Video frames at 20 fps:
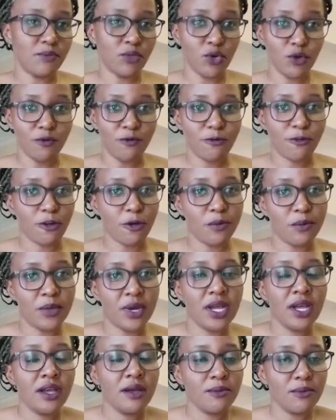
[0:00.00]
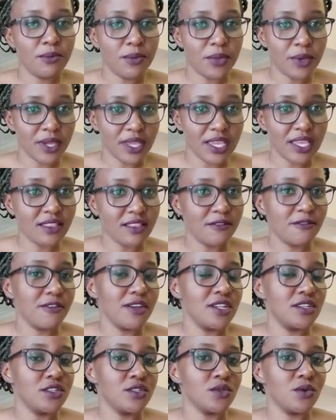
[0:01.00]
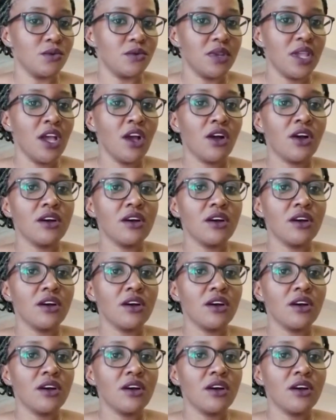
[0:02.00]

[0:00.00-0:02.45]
bloom from being in the friend zone,